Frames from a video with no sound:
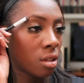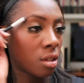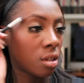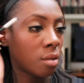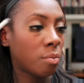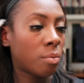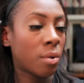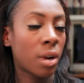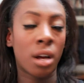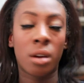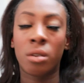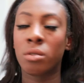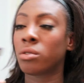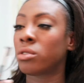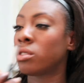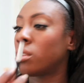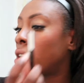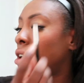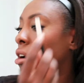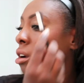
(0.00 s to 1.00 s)
The
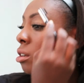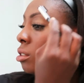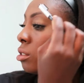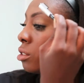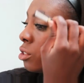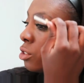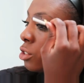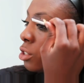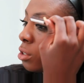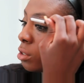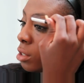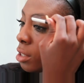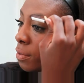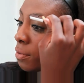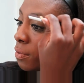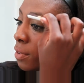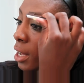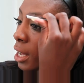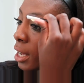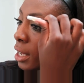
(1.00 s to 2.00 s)
brows aren't too
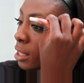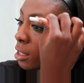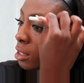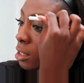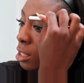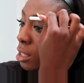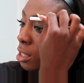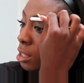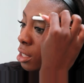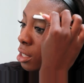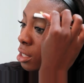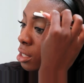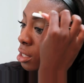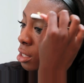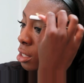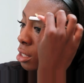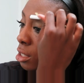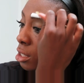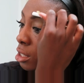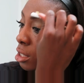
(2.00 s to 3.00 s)
defined in
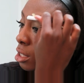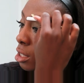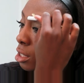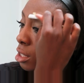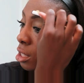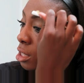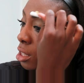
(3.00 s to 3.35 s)
this look,